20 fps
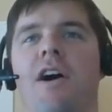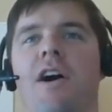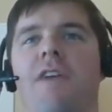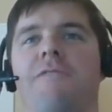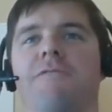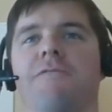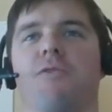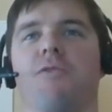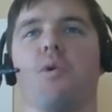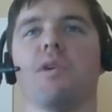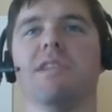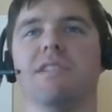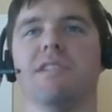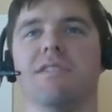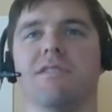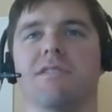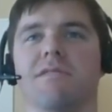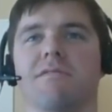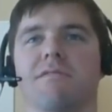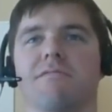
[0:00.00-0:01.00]
of
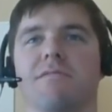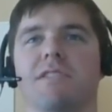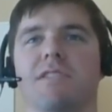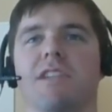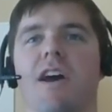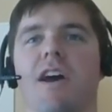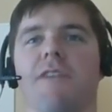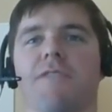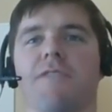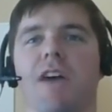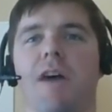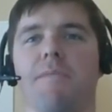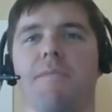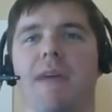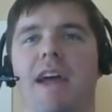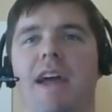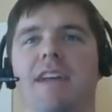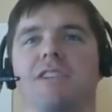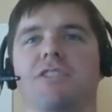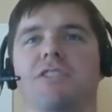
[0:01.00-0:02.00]
voice stuff come
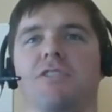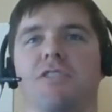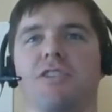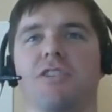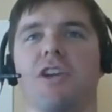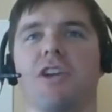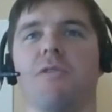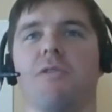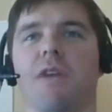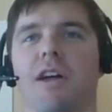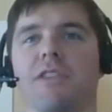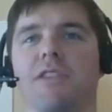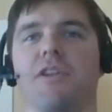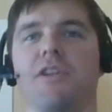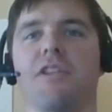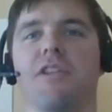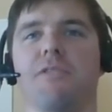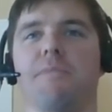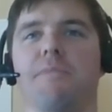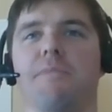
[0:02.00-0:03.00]
into, you know,
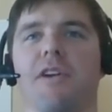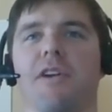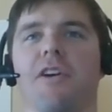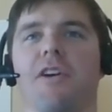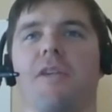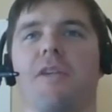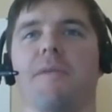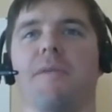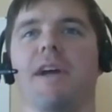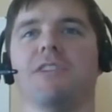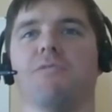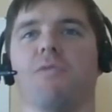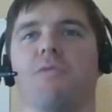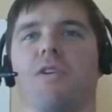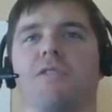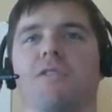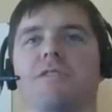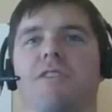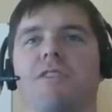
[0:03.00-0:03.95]
the building automation world.